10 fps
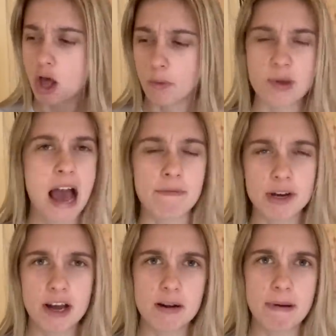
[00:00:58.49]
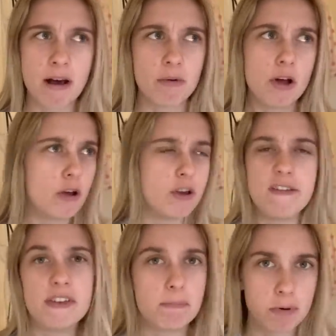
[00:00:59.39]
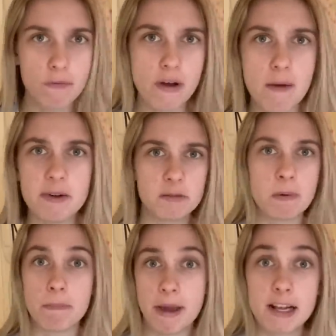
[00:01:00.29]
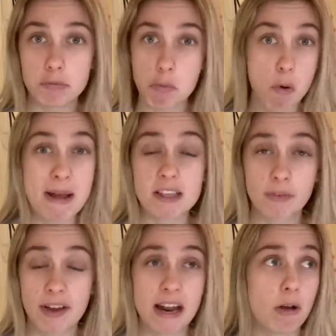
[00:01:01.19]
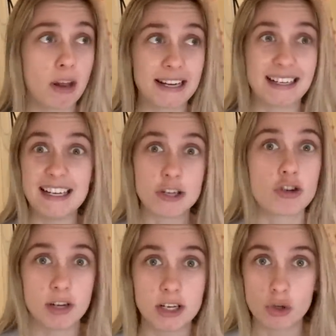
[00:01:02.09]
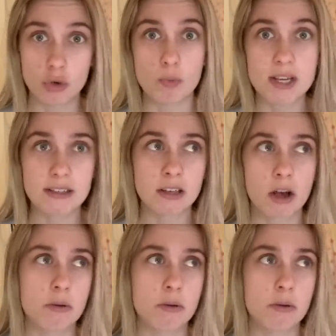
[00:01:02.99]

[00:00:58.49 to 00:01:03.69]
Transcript: We haven't heard about if the preferred bid has been picked. We're more meant to find out like literally 2 weeks ago.